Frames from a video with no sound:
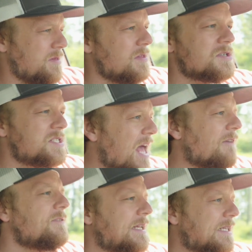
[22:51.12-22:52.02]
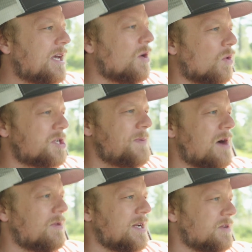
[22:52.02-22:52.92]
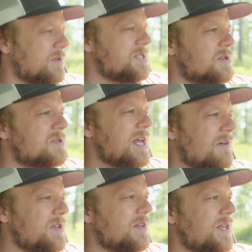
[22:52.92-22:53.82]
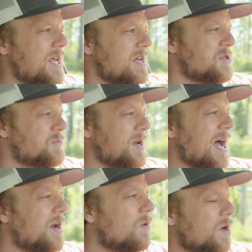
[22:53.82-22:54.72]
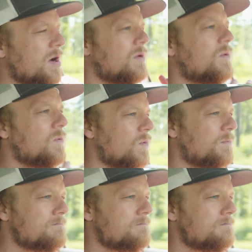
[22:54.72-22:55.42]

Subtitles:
There's definitely a horsepower increase. There definitely is, but I don't know